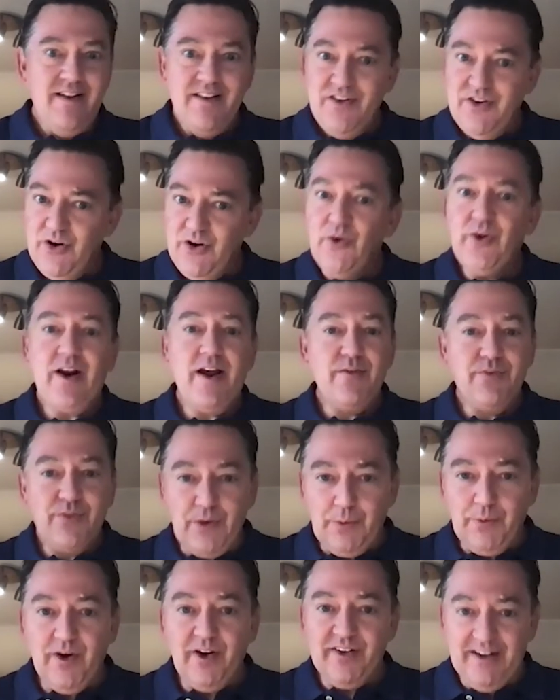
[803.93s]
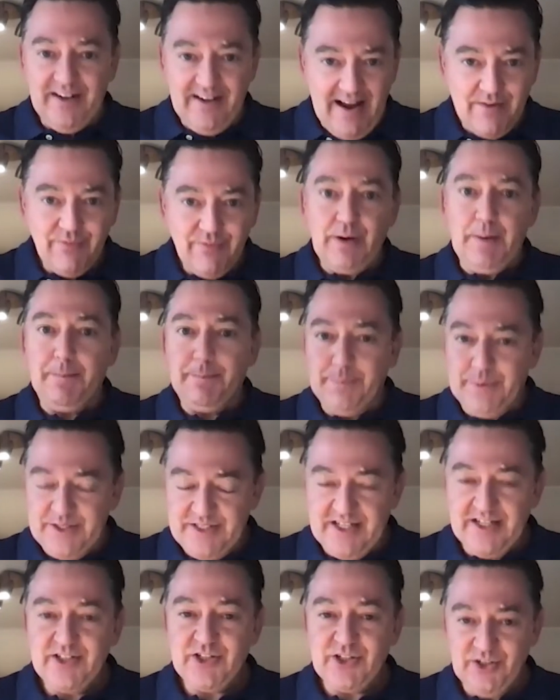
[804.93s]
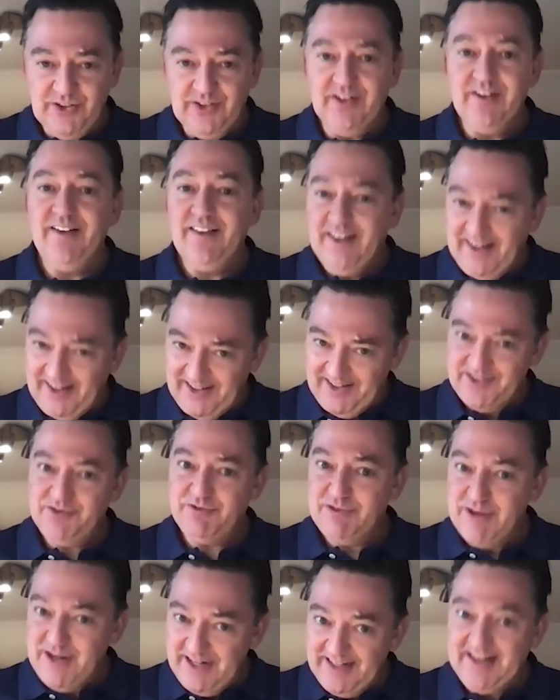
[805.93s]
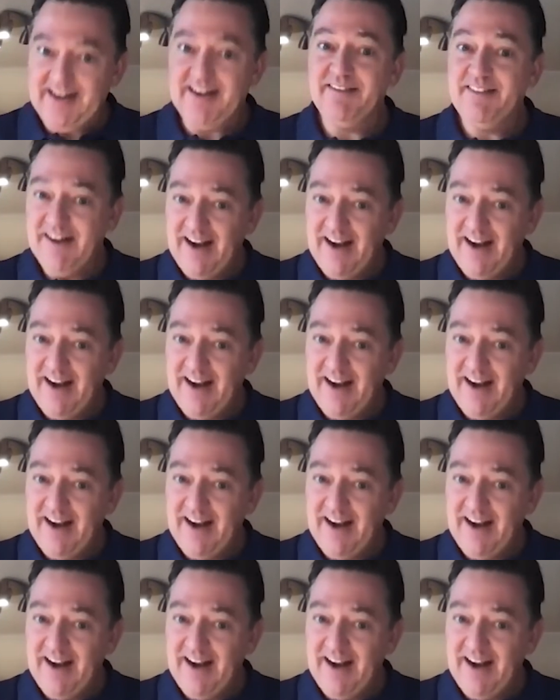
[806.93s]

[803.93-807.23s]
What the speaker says: Not everyone in every position has really